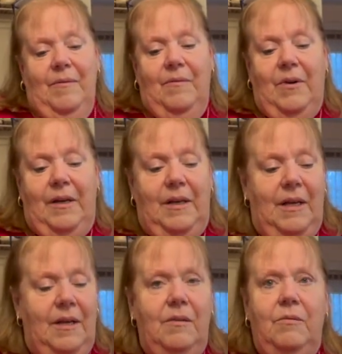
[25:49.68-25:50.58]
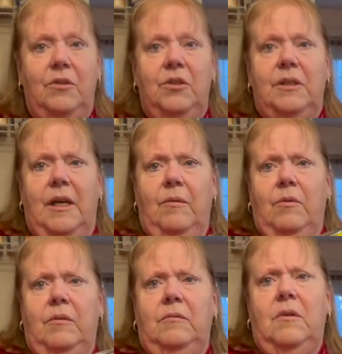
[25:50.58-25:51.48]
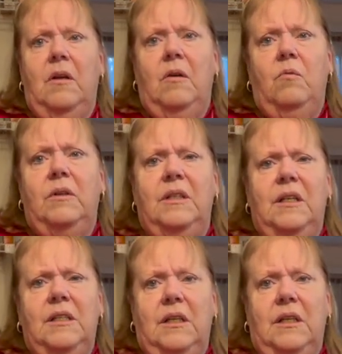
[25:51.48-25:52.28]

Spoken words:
Right. What'd you say? What did I say?